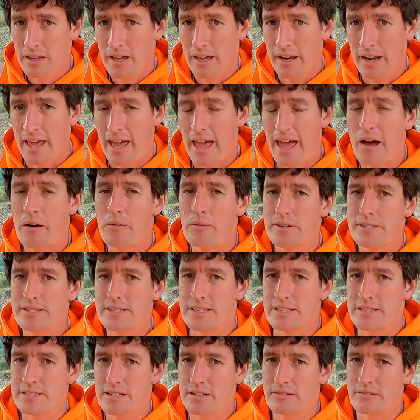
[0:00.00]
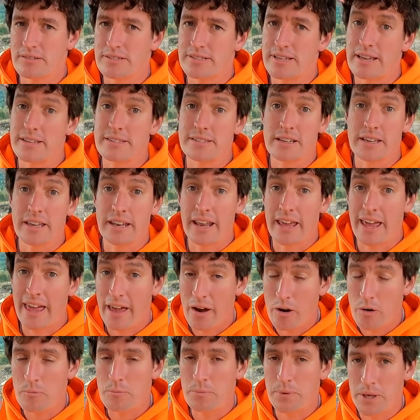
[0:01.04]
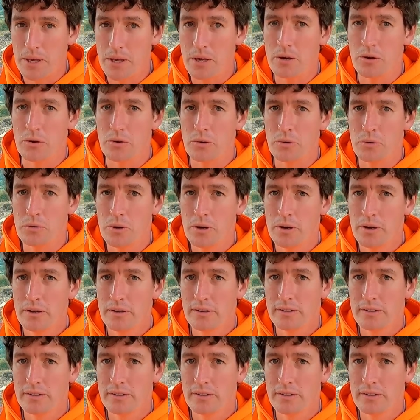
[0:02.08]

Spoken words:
and how is this tiltrotator going to help you